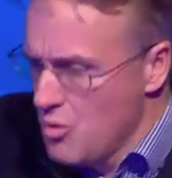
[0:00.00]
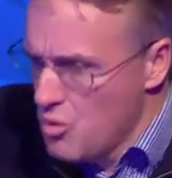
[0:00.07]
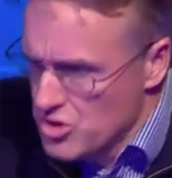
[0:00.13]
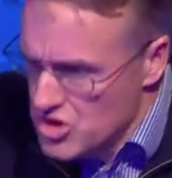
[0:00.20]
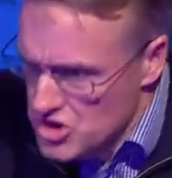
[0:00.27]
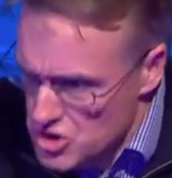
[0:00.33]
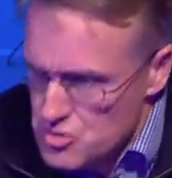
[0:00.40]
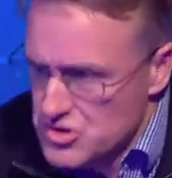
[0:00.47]
I
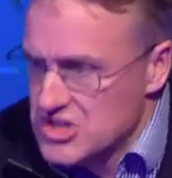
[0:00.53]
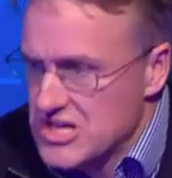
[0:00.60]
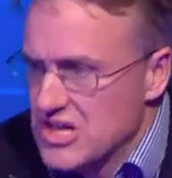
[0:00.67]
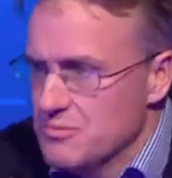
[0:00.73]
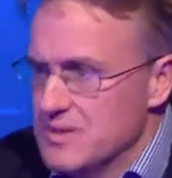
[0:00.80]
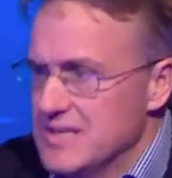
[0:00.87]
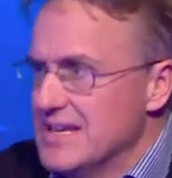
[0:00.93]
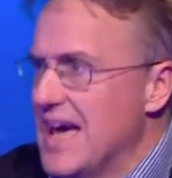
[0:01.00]
want you to
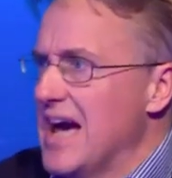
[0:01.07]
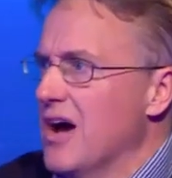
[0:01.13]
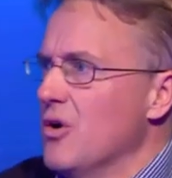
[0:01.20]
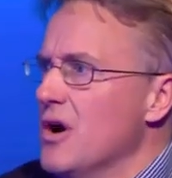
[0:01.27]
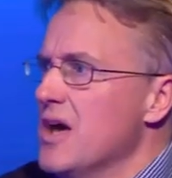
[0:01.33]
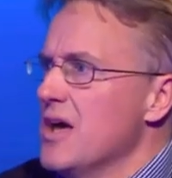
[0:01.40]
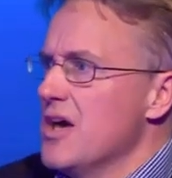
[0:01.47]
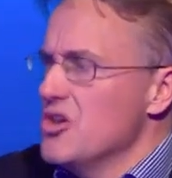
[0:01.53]
tell me
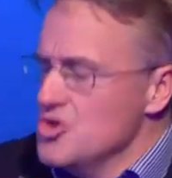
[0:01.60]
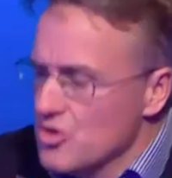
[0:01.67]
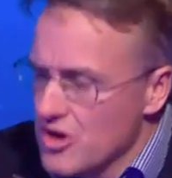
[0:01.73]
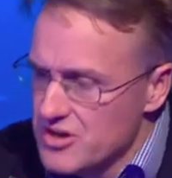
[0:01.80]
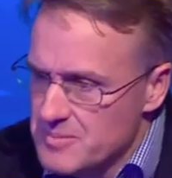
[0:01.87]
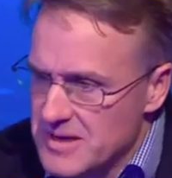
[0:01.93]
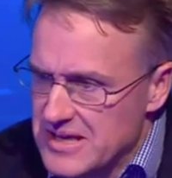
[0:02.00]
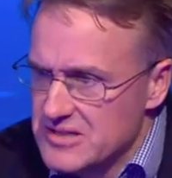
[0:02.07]
now you're
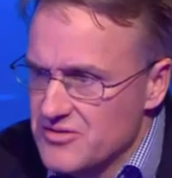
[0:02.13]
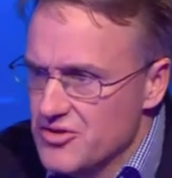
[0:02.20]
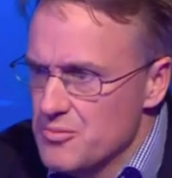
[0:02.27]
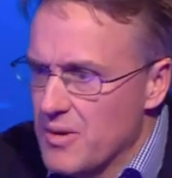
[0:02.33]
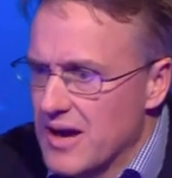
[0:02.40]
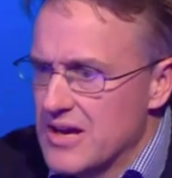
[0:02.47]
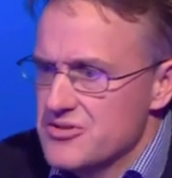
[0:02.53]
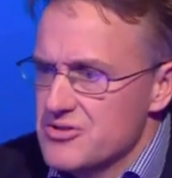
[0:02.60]
going to be
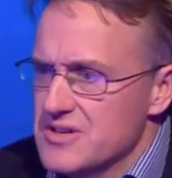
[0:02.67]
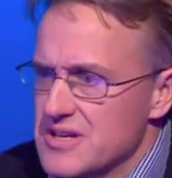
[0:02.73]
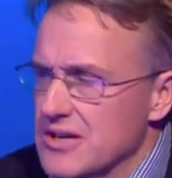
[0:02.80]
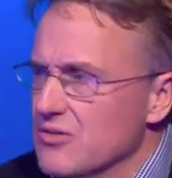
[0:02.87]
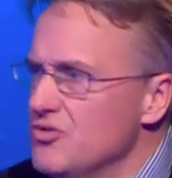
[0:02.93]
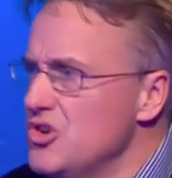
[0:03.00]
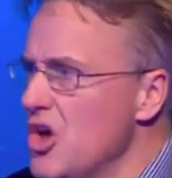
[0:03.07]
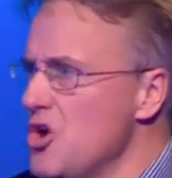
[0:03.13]
interviewed by Andrew
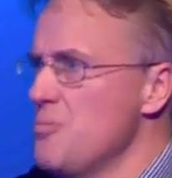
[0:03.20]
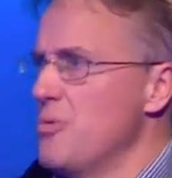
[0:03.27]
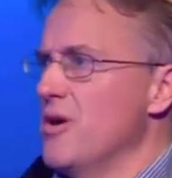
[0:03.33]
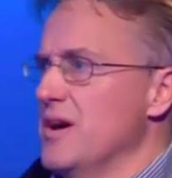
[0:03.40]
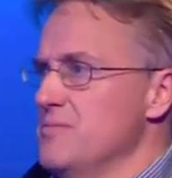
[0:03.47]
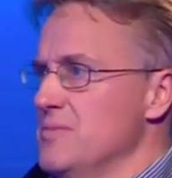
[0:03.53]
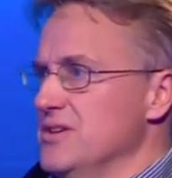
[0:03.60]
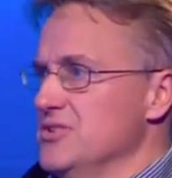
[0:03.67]
Neil. No
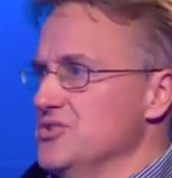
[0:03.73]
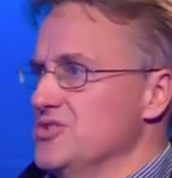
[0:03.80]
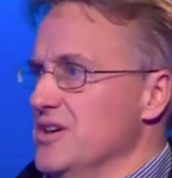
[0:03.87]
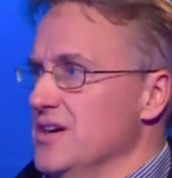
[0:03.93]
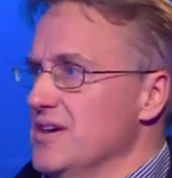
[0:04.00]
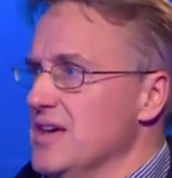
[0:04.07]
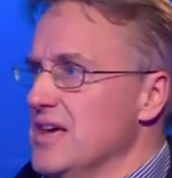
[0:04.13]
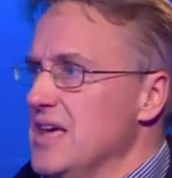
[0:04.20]
Prime
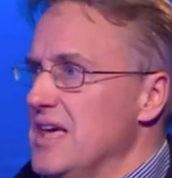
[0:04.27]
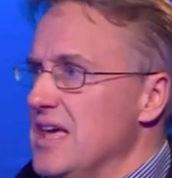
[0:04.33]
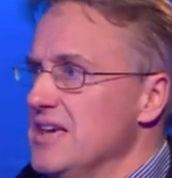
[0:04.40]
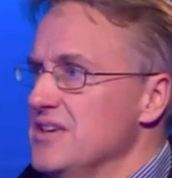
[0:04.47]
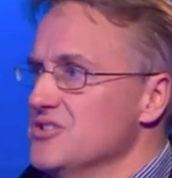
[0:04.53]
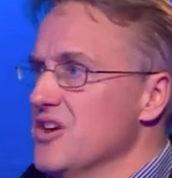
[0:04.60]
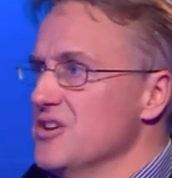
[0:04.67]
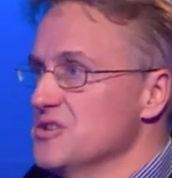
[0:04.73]
Minister
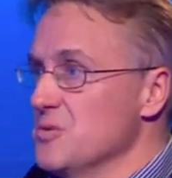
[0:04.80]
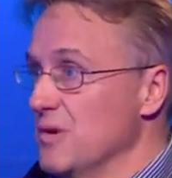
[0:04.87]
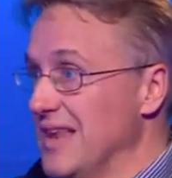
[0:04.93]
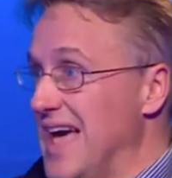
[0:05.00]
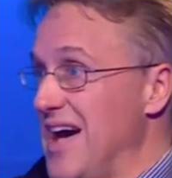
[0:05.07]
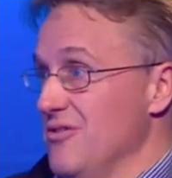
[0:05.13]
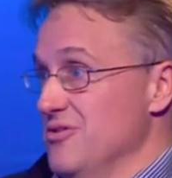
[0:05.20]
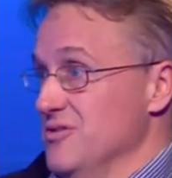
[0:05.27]
is going to
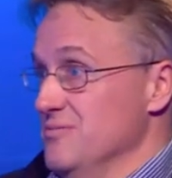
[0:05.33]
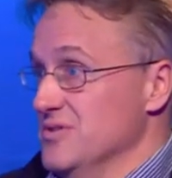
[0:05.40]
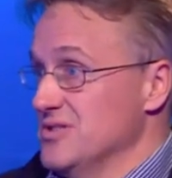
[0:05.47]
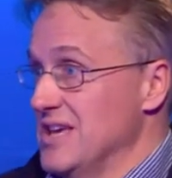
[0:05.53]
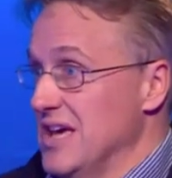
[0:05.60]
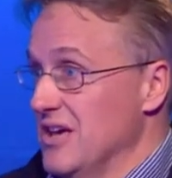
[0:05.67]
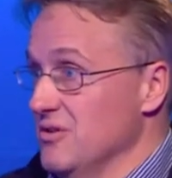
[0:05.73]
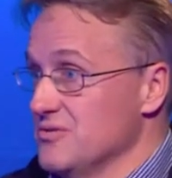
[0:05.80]
allow
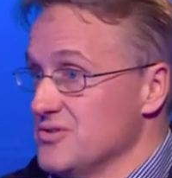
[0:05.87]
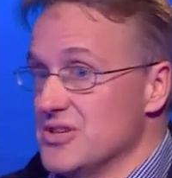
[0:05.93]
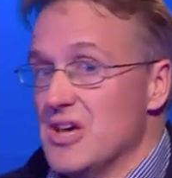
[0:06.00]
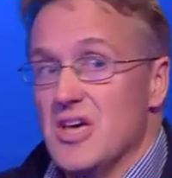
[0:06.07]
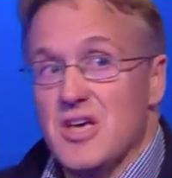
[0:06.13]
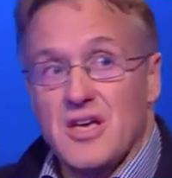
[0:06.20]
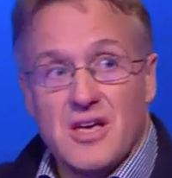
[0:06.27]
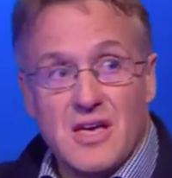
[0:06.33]
themselves,
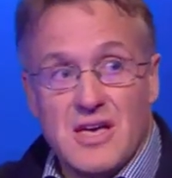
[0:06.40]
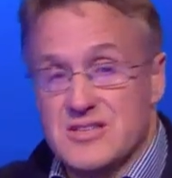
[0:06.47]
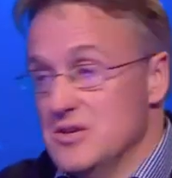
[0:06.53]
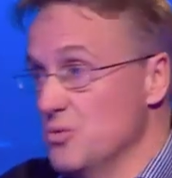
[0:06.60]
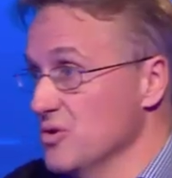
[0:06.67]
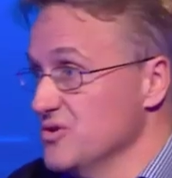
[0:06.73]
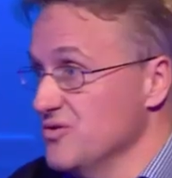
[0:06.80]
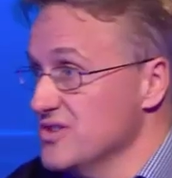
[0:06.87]
as
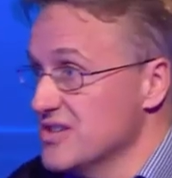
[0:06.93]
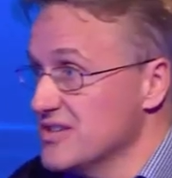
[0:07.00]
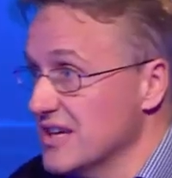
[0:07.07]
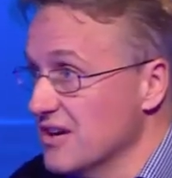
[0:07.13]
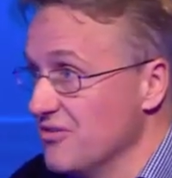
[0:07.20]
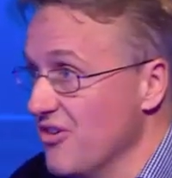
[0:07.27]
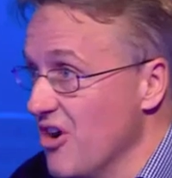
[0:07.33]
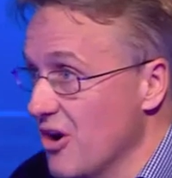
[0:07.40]
he was
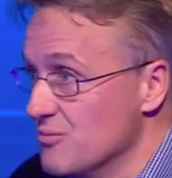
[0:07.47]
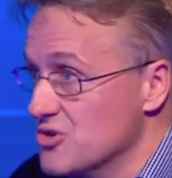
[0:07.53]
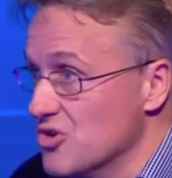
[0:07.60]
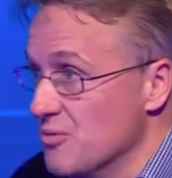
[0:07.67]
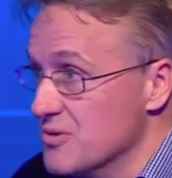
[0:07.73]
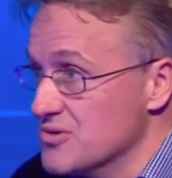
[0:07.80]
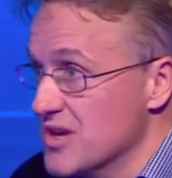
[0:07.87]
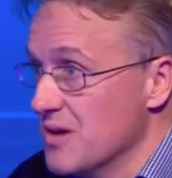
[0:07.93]
visiting a farm
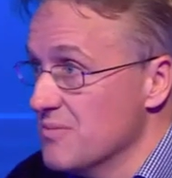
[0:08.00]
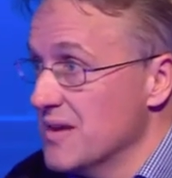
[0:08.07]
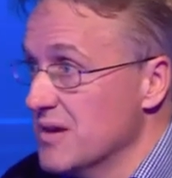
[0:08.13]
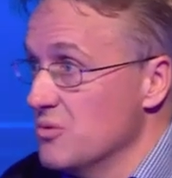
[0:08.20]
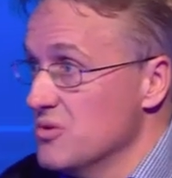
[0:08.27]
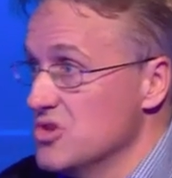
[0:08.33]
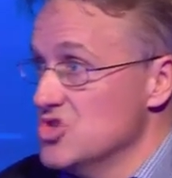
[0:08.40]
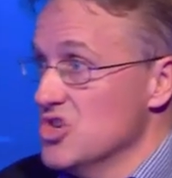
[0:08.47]
shop or
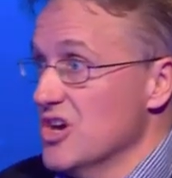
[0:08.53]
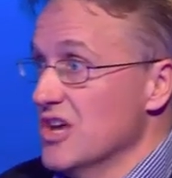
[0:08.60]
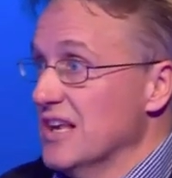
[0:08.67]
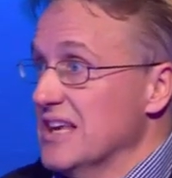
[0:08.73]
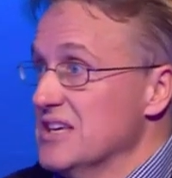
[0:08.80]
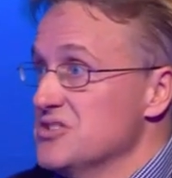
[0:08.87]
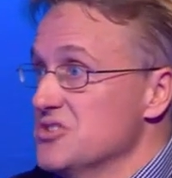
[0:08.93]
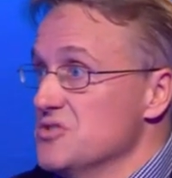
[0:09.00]
something, with a
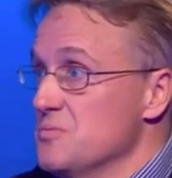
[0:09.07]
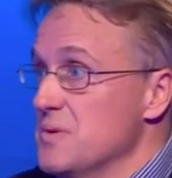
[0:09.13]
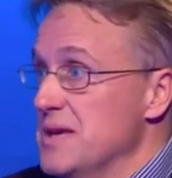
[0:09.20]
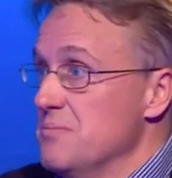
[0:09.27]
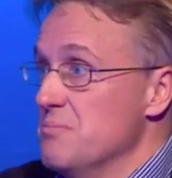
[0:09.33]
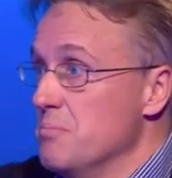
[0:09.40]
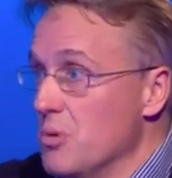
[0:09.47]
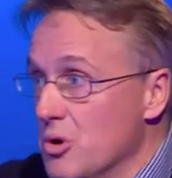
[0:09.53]
journalist, to
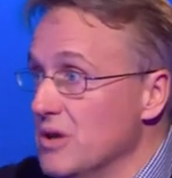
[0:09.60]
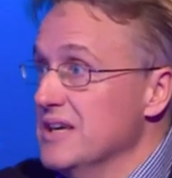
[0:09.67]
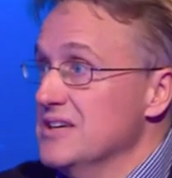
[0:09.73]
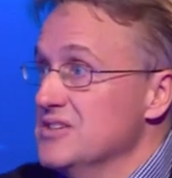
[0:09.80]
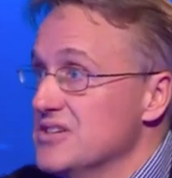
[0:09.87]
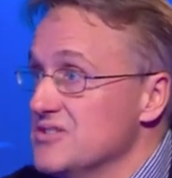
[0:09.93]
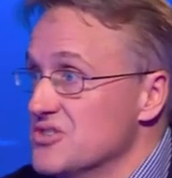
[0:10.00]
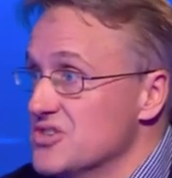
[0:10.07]
be
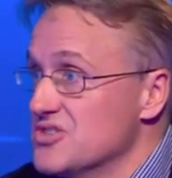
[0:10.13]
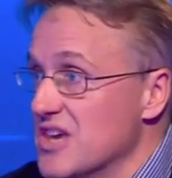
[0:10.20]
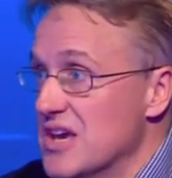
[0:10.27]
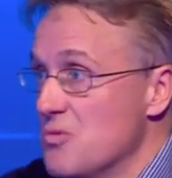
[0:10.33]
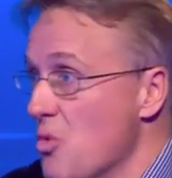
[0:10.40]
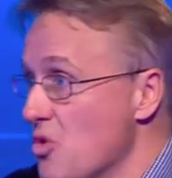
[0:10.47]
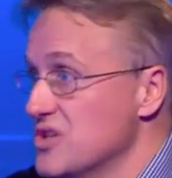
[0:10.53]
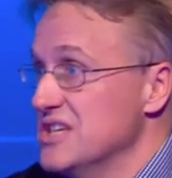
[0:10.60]
bullied into
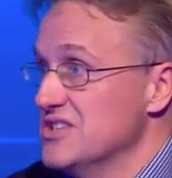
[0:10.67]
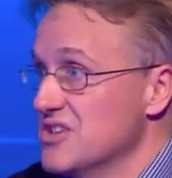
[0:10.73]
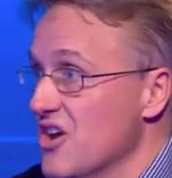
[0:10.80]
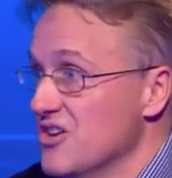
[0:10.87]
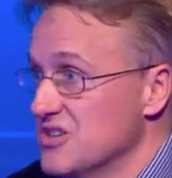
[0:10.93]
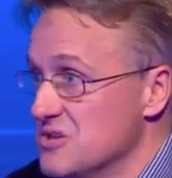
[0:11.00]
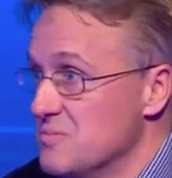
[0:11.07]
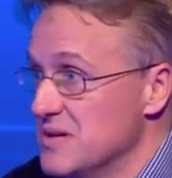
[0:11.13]
saying what he's
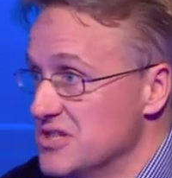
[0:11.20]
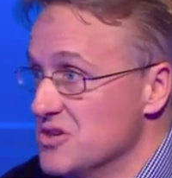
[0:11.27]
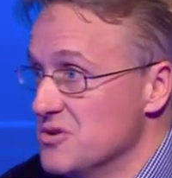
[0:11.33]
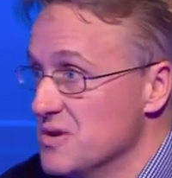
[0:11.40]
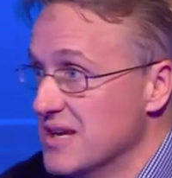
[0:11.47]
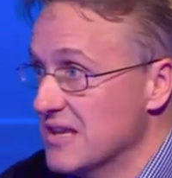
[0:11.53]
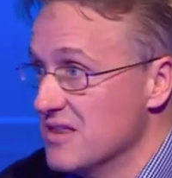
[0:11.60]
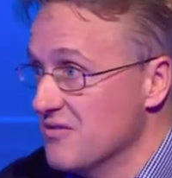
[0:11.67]
going to be
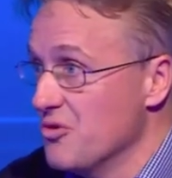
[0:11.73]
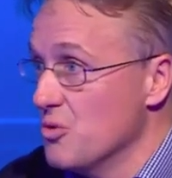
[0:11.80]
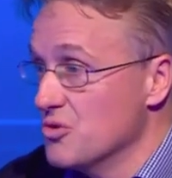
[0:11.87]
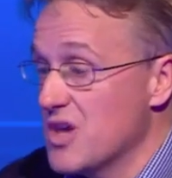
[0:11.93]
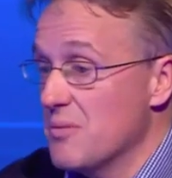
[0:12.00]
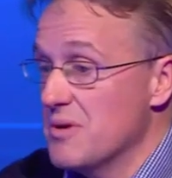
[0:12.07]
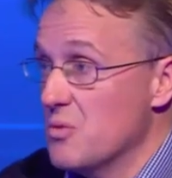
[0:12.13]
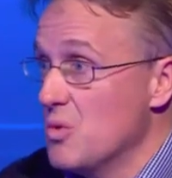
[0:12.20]
doing in the
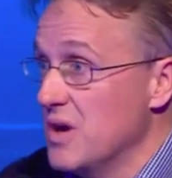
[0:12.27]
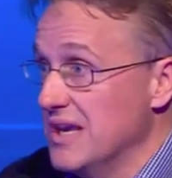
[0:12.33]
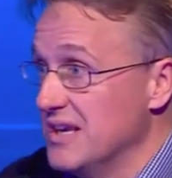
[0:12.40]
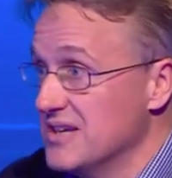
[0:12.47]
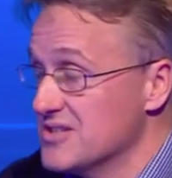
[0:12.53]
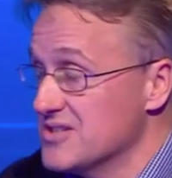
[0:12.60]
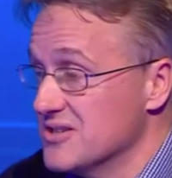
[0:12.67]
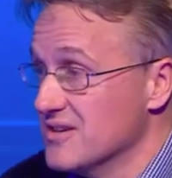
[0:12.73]
forthcoming weeks.